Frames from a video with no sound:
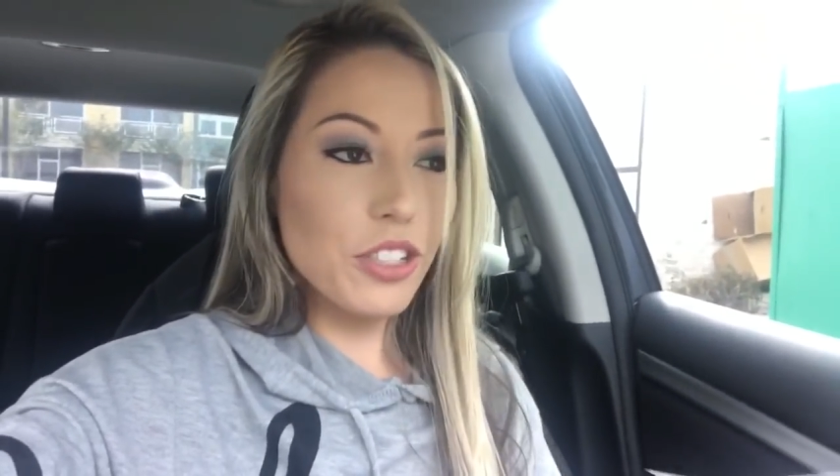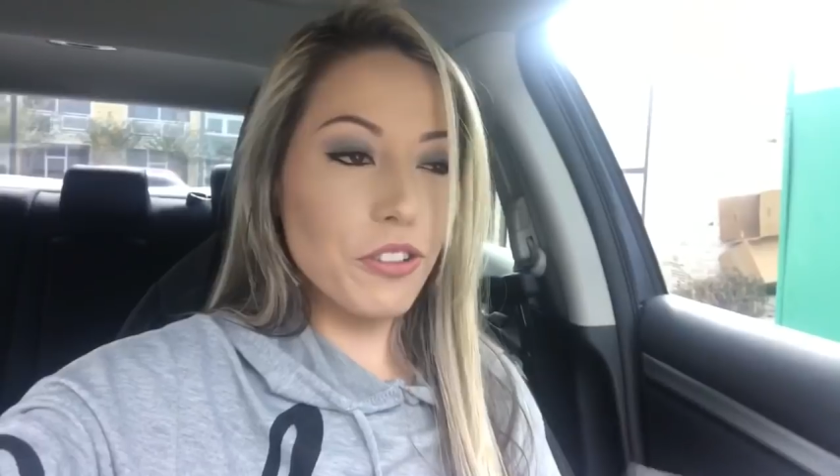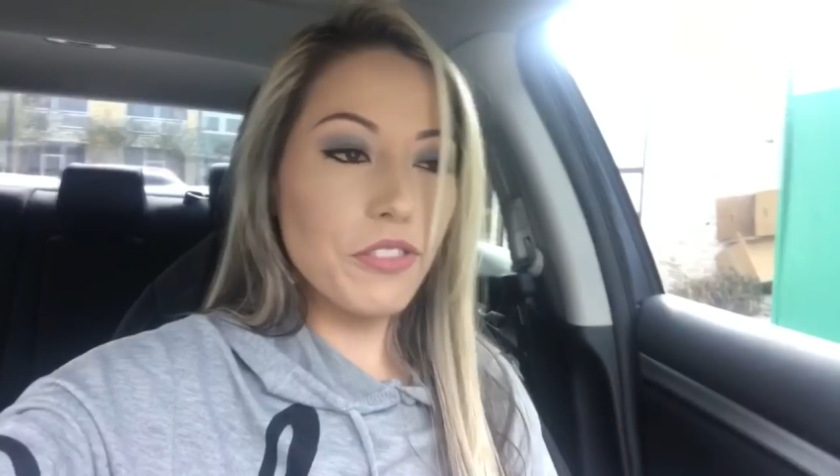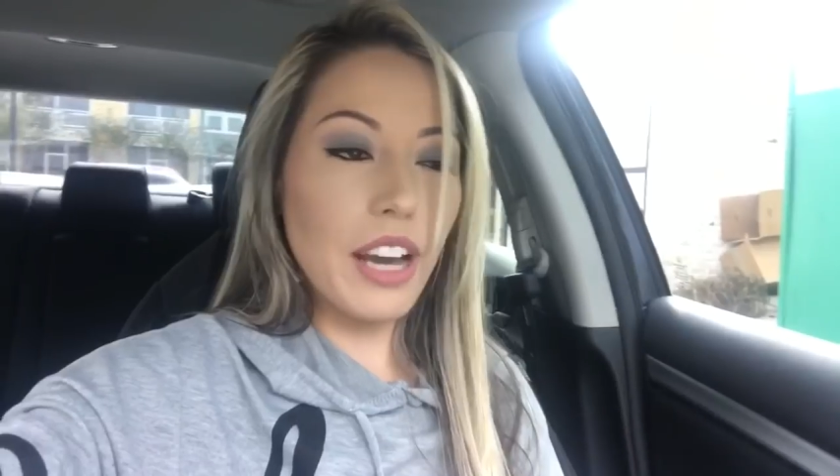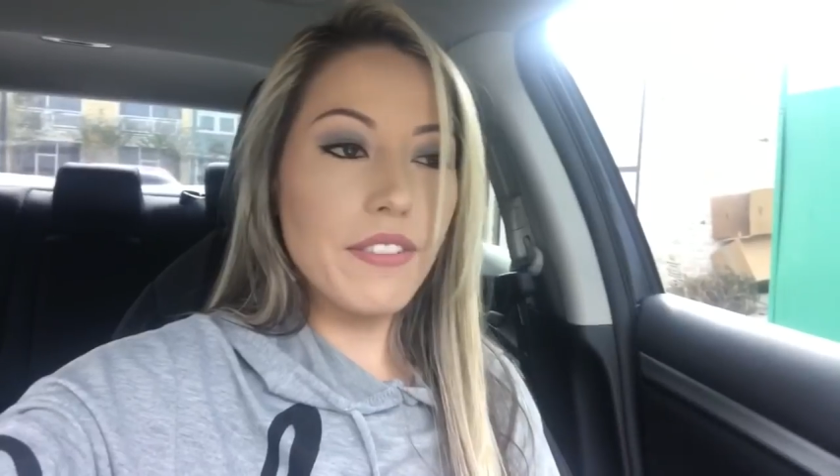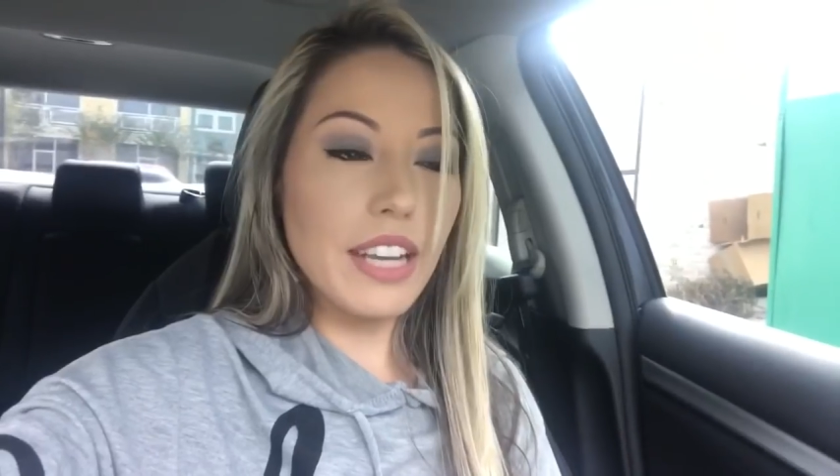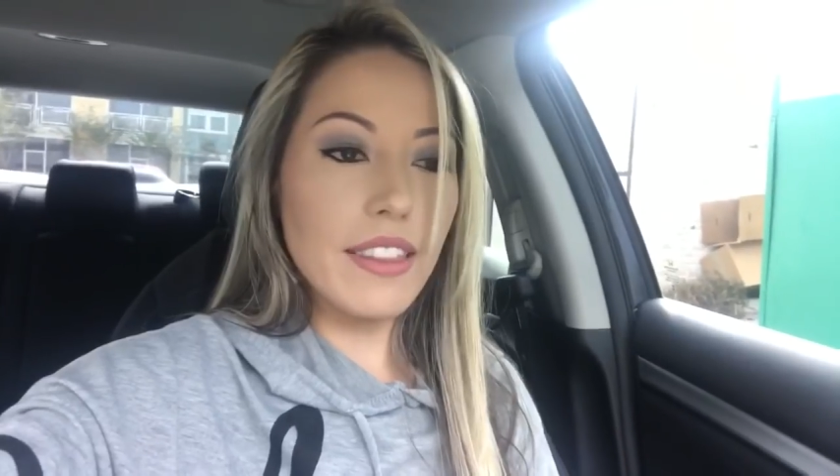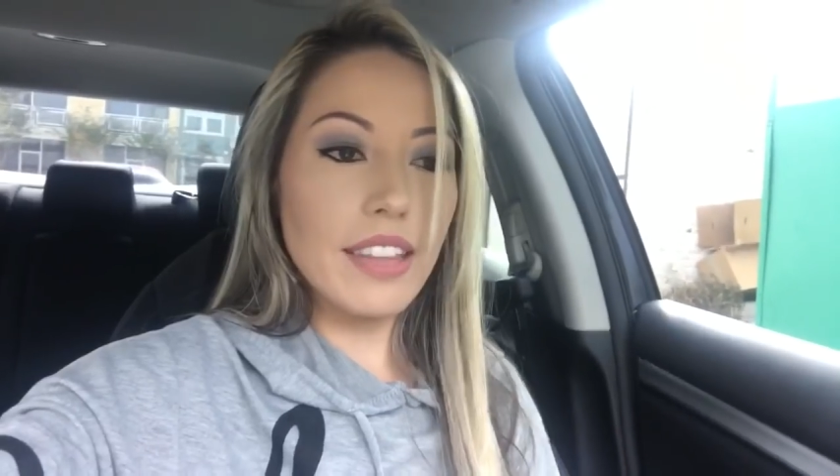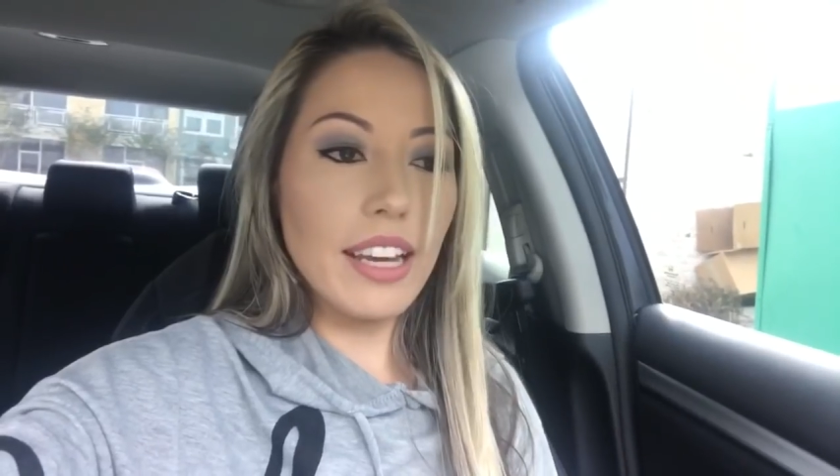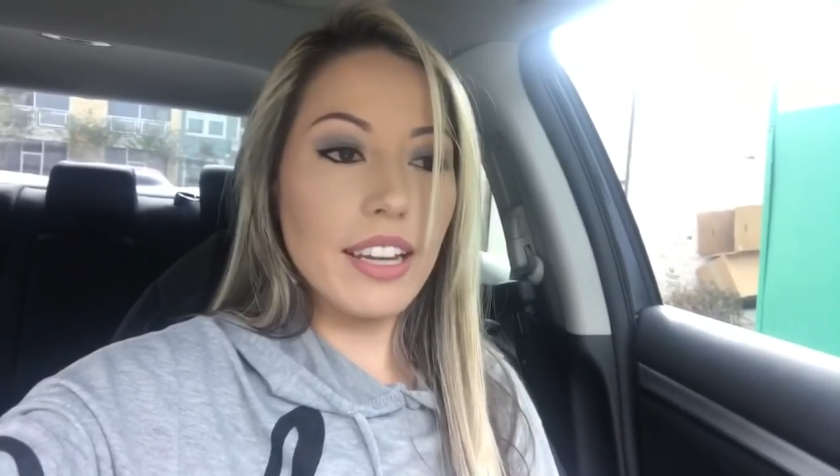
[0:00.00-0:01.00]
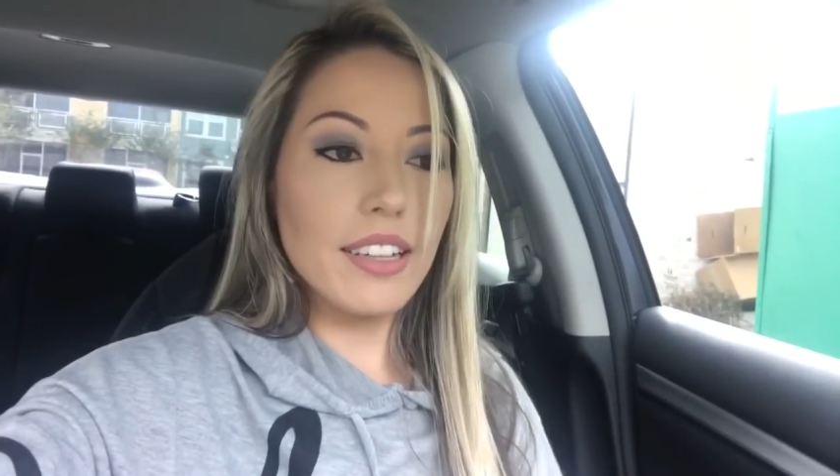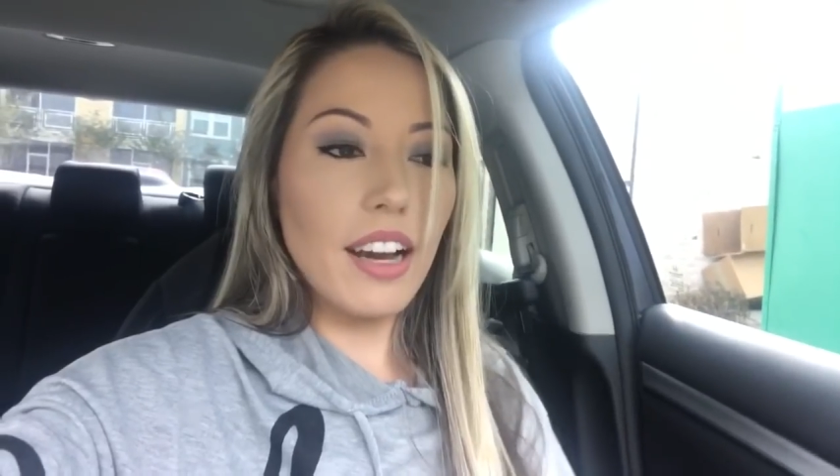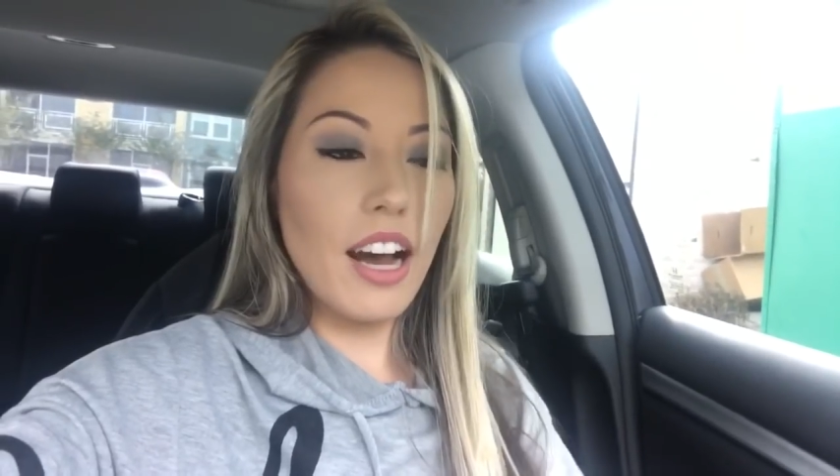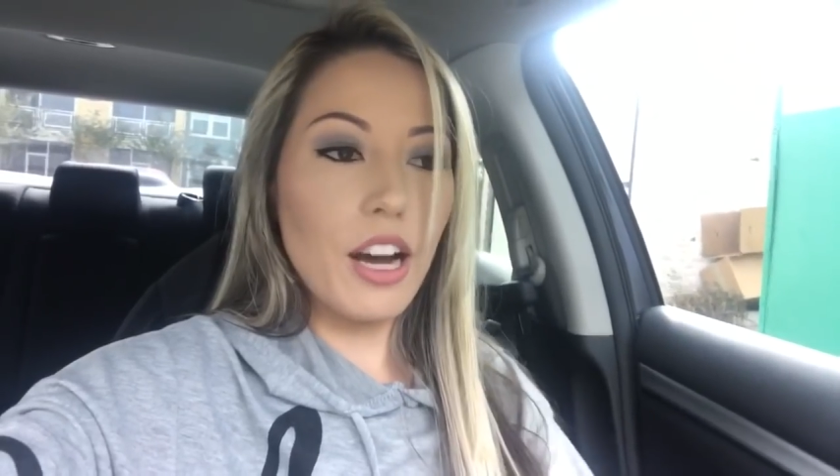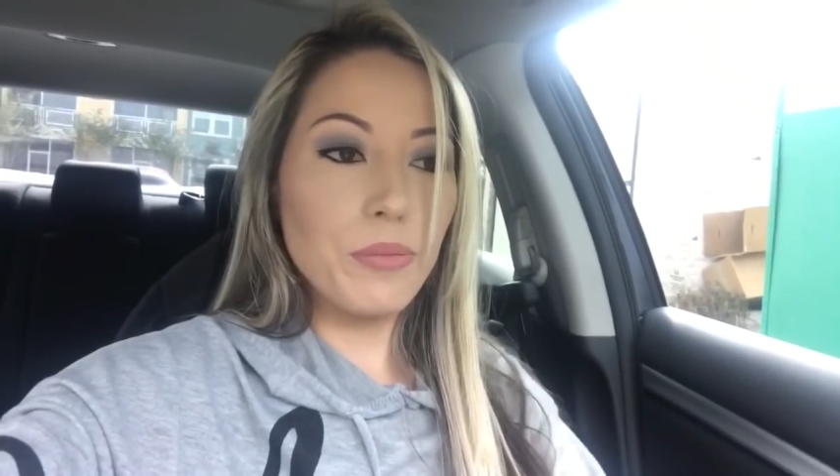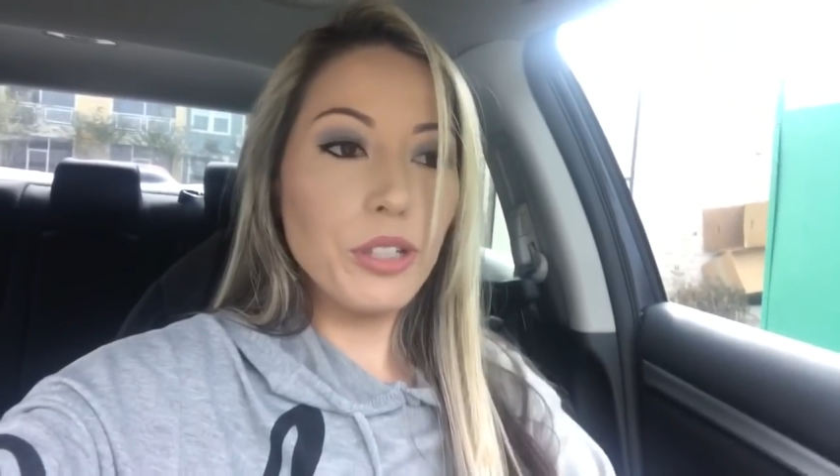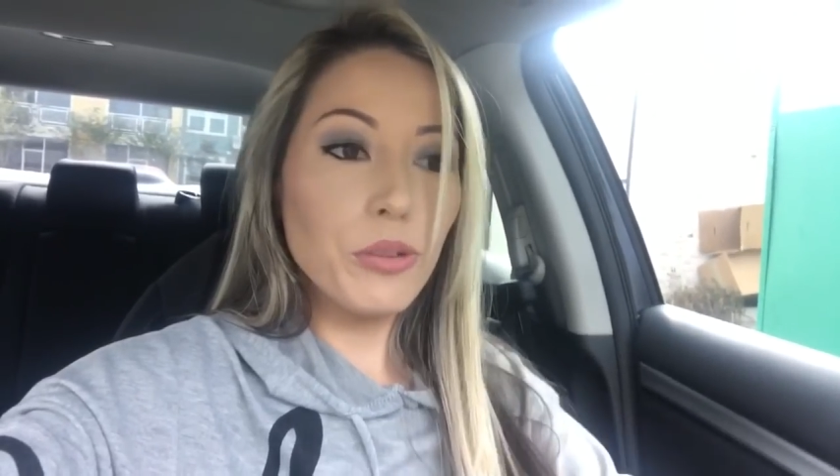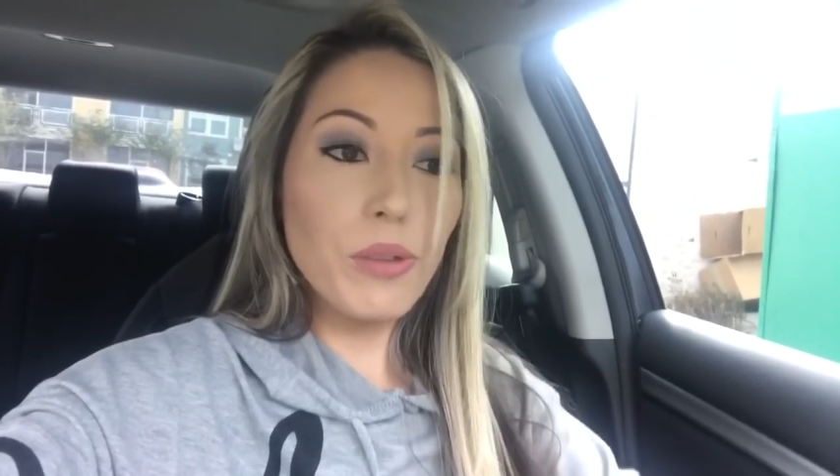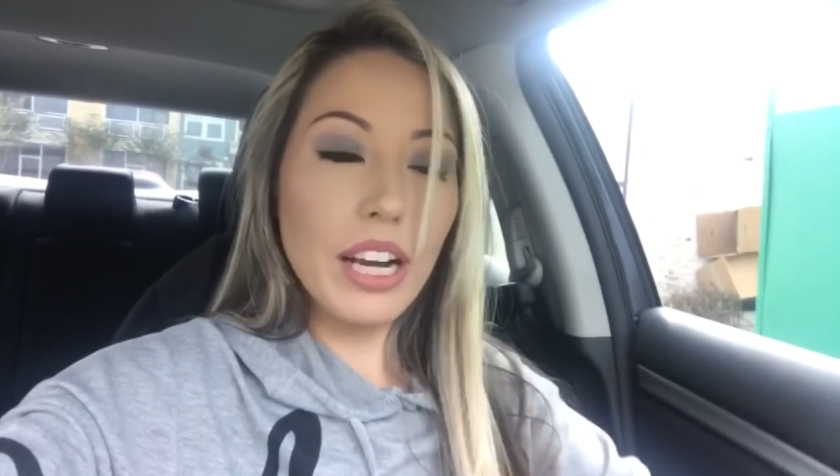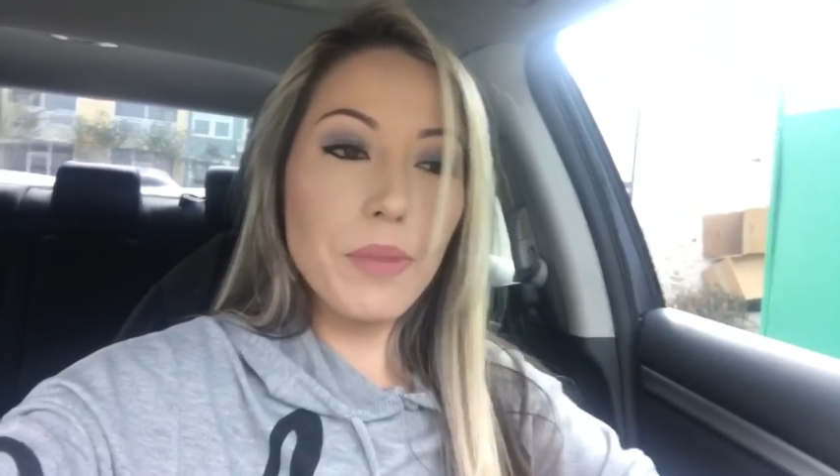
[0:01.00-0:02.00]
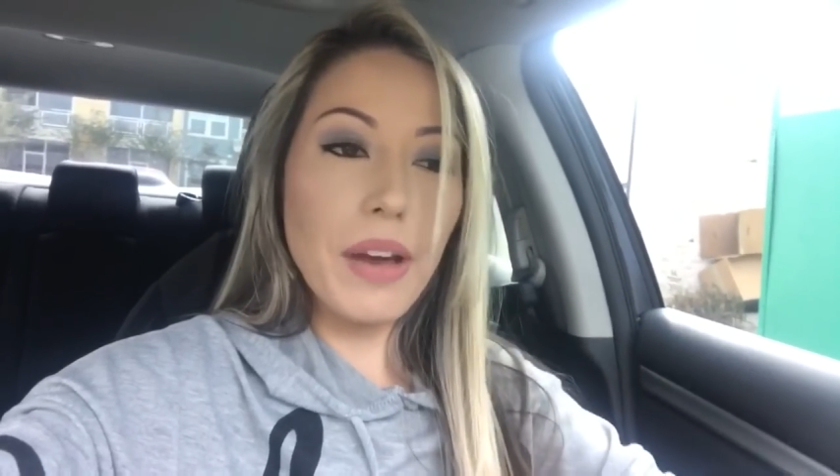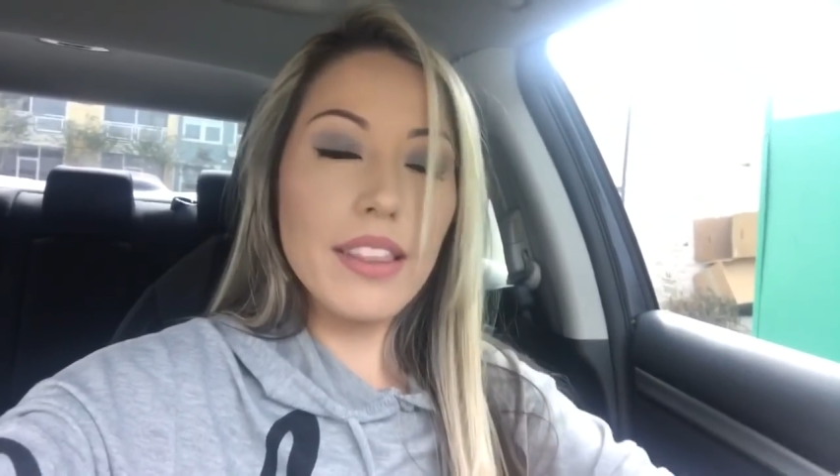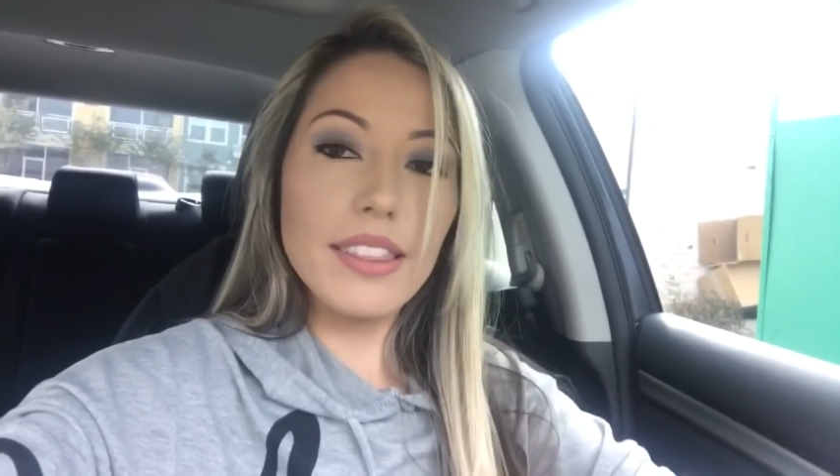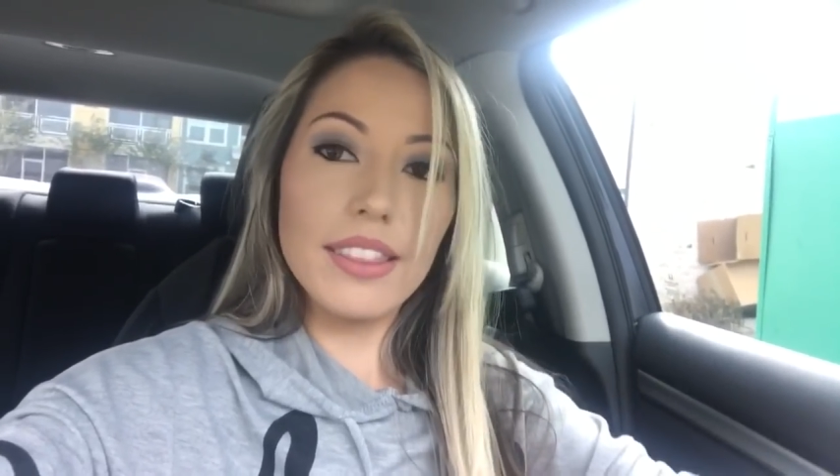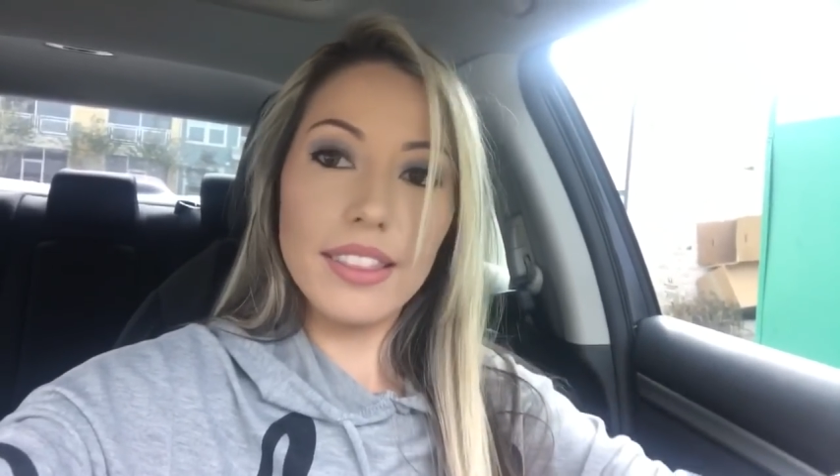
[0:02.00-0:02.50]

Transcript: So if you have anything you recommend,